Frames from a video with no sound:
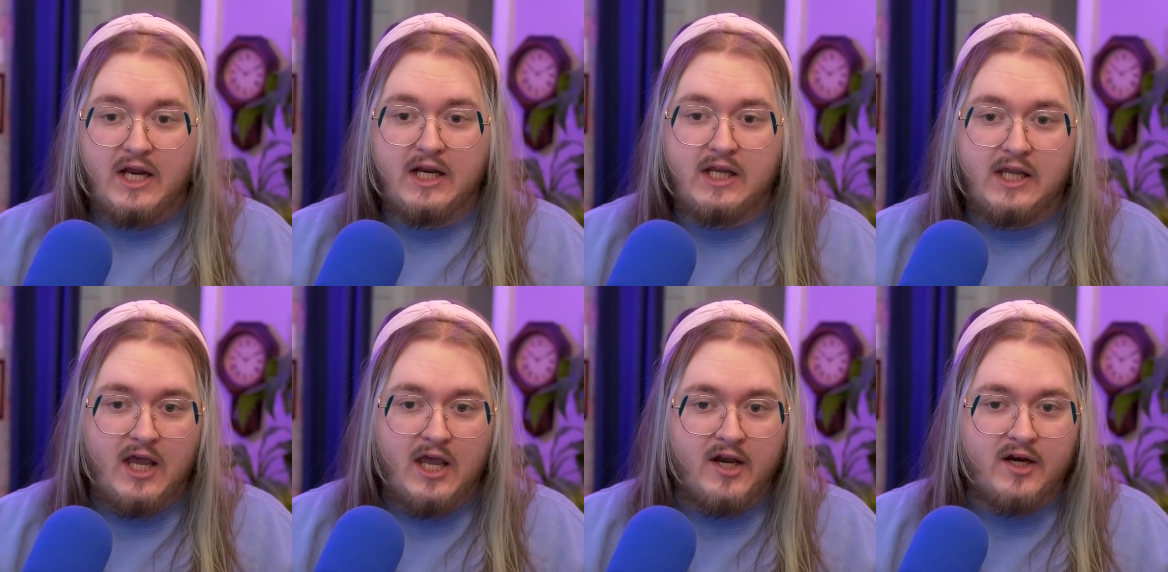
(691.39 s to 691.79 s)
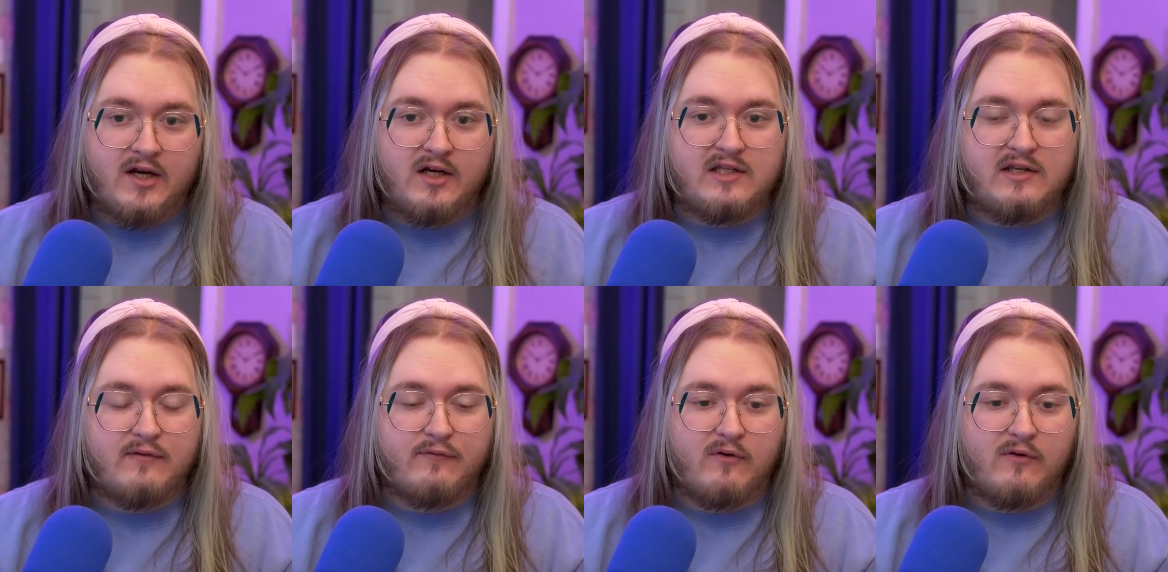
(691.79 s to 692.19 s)
Speaker 1: again in a
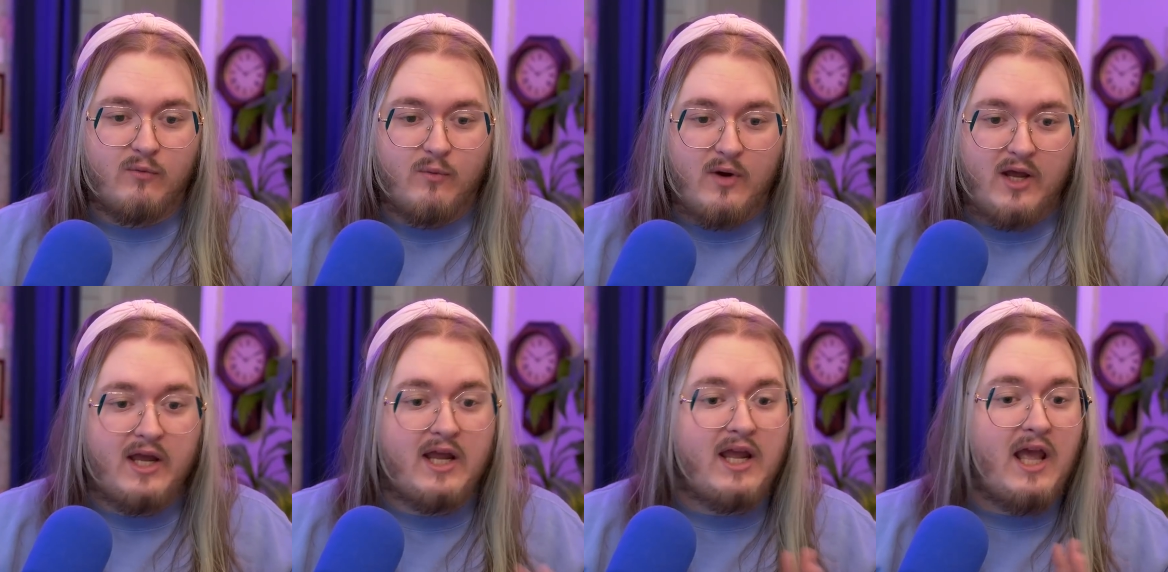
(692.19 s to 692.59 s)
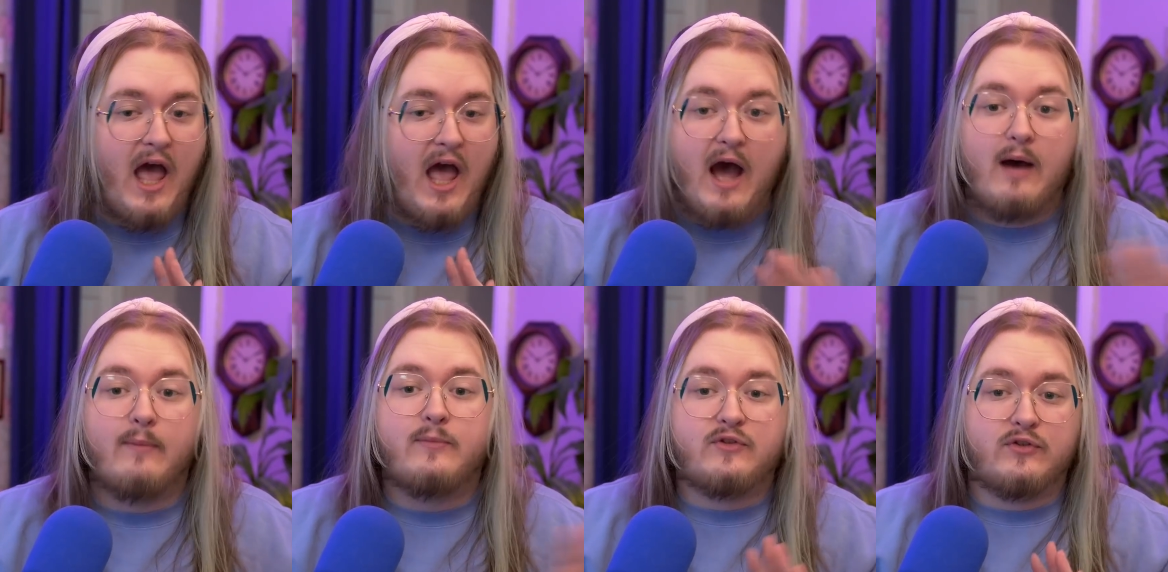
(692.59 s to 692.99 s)
different way
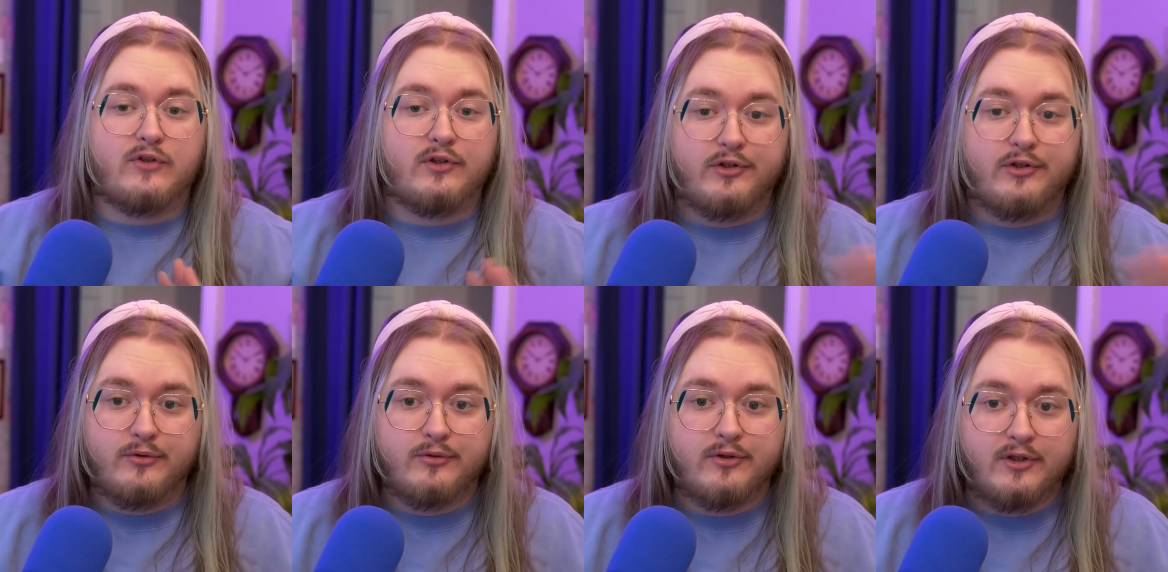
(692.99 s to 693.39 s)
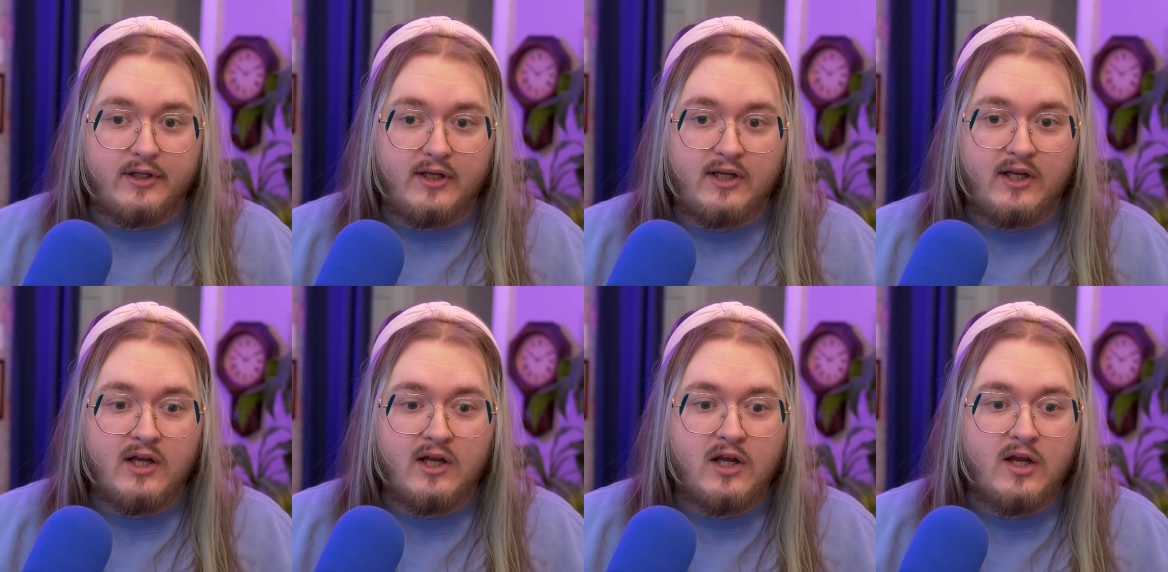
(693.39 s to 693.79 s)
absolutely yeah.
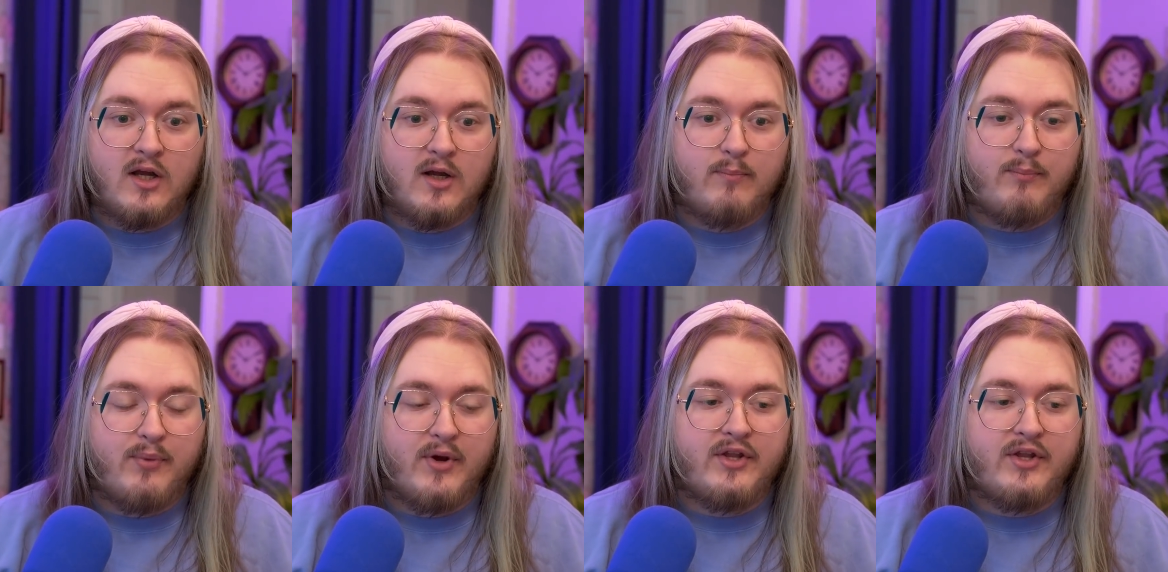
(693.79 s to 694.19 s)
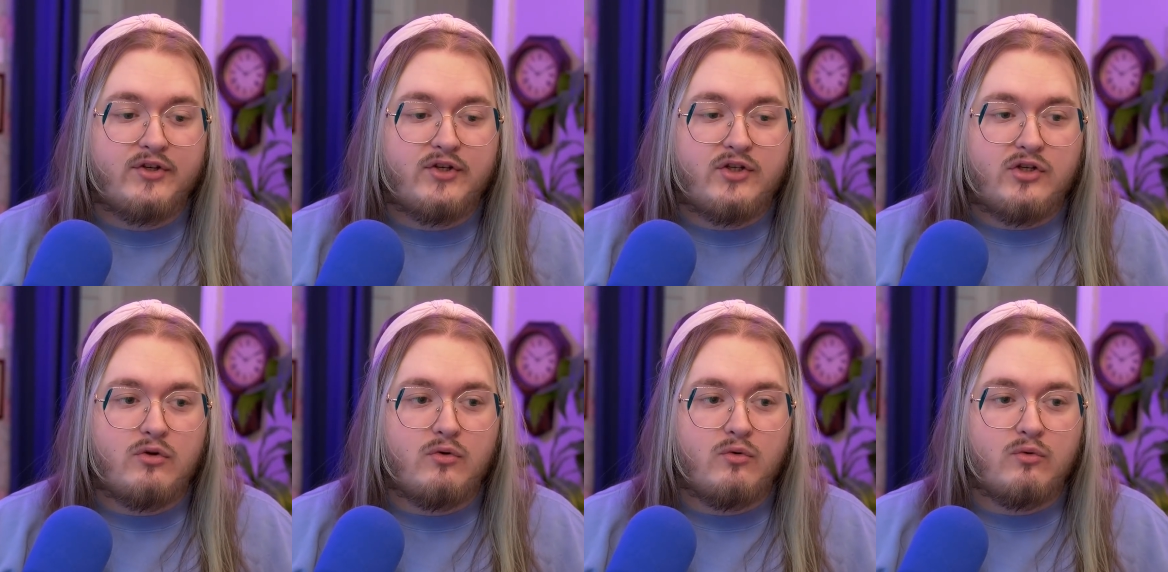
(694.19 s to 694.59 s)
but
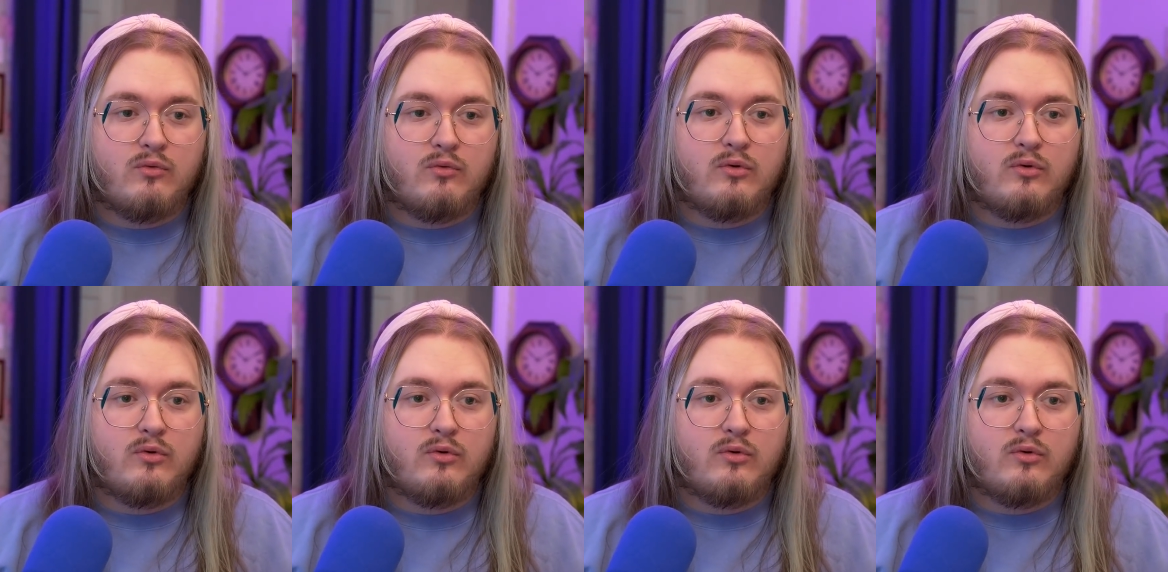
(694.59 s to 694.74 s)
to